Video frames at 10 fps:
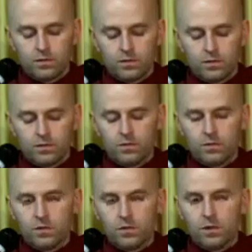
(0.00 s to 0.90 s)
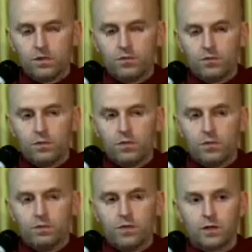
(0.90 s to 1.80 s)
the suttas in the Itivuttaka
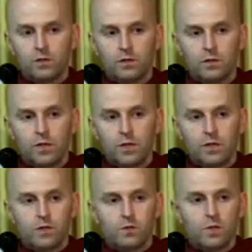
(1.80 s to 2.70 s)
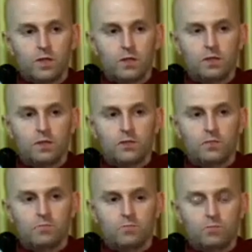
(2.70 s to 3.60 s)
are very good to read
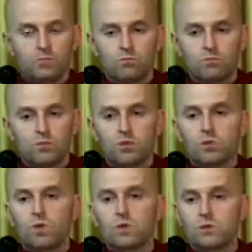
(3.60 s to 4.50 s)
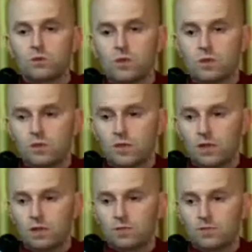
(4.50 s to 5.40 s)
just one sutta a
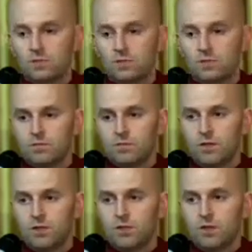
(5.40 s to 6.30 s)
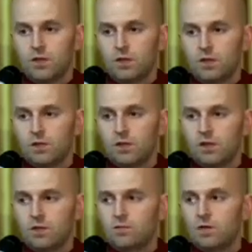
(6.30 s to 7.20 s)
day. And you can get
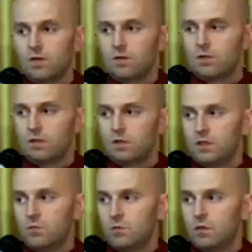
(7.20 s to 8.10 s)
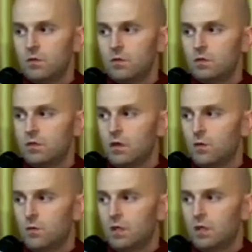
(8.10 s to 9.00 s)
very, very deep
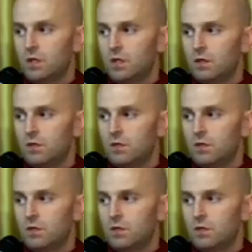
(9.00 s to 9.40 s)
Dhamma meaning.